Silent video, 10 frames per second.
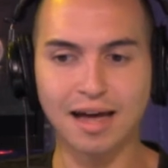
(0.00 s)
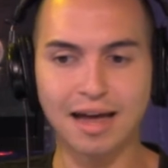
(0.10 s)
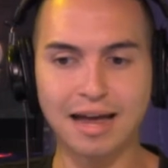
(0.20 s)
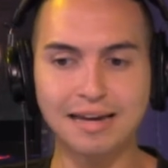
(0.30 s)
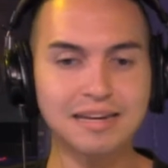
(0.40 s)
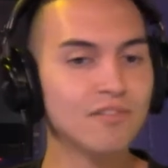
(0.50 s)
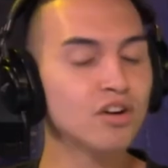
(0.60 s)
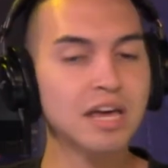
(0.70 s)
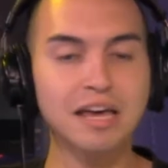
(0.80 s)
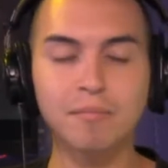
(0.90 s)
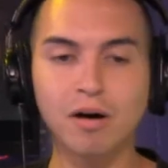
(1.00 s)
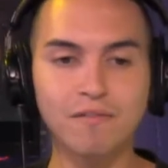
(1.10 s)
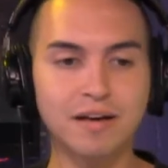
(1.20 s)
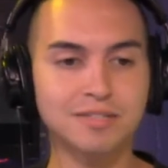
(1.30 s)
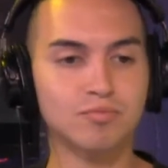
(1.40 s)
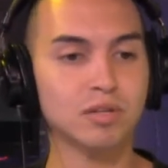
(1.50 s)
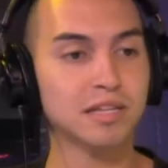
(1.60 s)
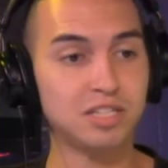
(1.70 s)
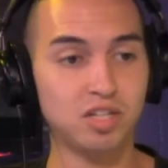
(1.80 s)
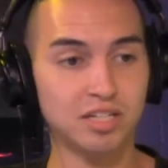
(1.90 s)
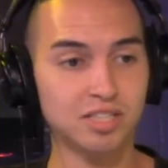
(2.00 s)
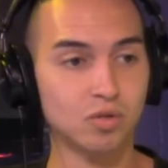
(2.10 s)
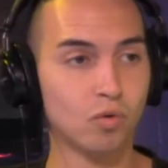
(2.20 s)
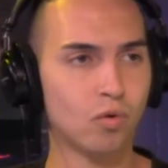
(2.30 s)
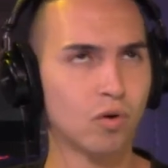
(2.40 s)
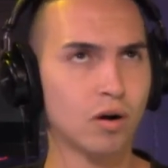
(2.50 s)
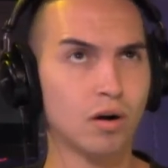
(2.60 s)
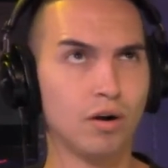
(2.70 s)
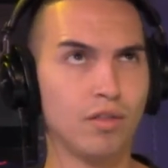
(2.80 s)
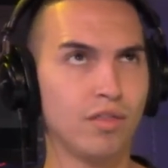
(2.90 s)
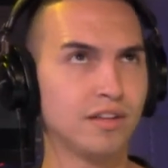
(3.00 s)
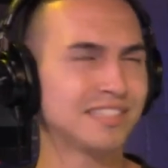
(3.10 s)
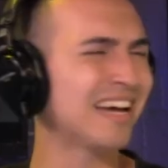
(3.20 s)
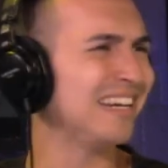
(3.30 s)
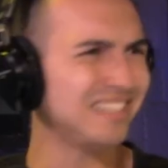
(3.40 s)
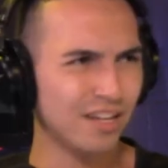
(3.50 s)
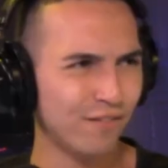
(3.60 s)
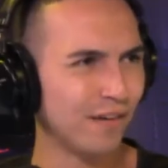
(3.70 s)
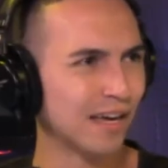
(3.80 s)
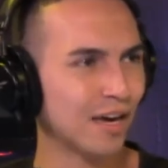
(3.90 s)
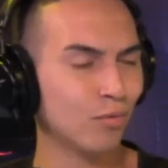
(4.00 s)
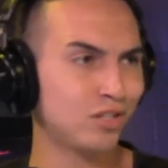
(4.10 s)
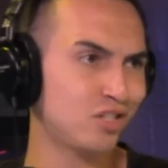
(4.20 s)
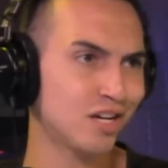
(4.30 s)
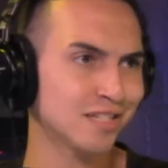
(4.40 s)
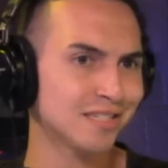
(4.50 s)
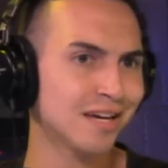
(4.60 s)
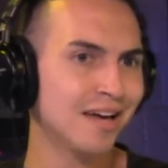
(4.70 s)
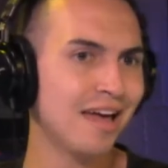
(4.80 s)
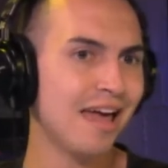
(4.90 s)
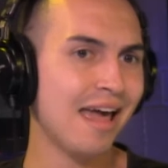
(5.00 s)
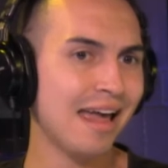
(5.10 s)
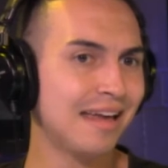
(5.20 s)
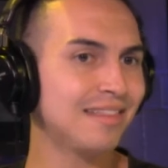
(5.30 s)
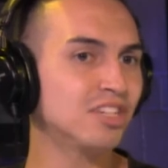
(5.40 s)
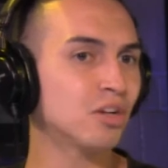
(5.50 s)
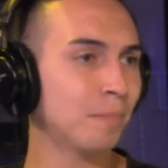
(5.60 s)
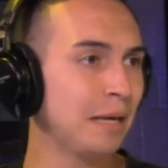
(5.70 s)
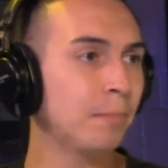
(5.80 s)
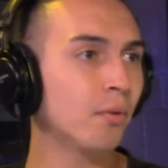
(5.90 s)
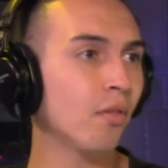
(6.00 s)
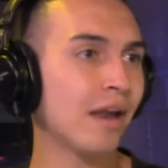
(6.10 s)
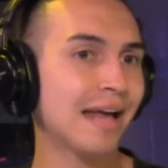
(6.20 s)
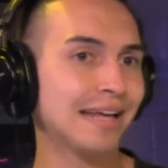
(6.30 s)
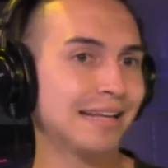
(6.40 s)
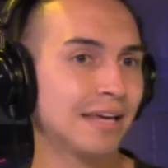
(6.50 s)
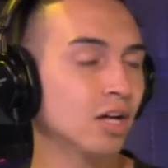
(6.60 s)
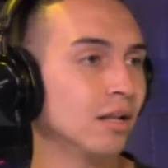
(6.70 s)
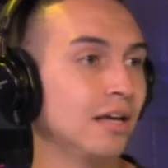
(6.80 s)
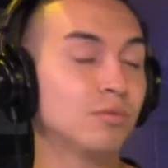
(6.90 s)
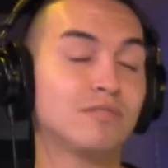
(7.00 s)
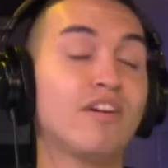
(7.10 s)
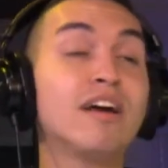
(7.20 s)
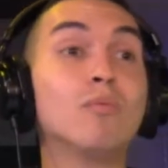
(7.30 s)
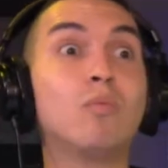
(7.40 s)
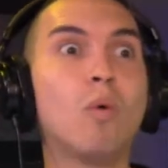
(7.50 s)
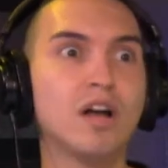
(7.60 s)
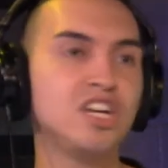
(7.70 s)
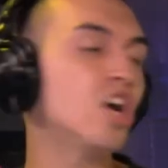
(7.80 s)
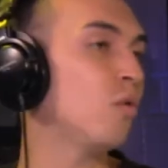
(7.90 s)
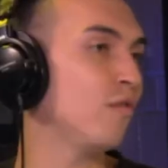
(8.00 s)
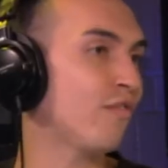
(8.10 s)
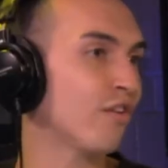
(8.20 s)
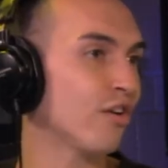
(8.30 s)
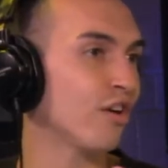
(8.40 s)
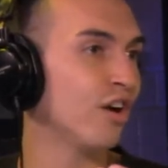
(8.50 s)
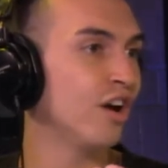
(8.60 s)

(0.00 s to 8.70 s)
it never came off as religious or scientific. It was just, hey, these are people that I can kill. It was very one note for